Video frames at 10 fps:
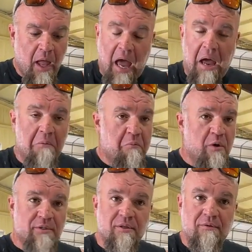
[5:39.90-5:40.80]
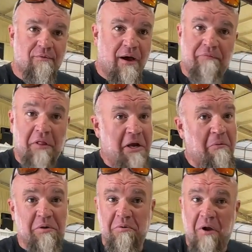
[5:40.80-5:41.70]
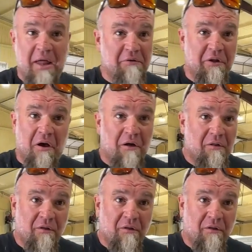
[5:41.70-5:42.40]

I felt like I wasn't rattled at all,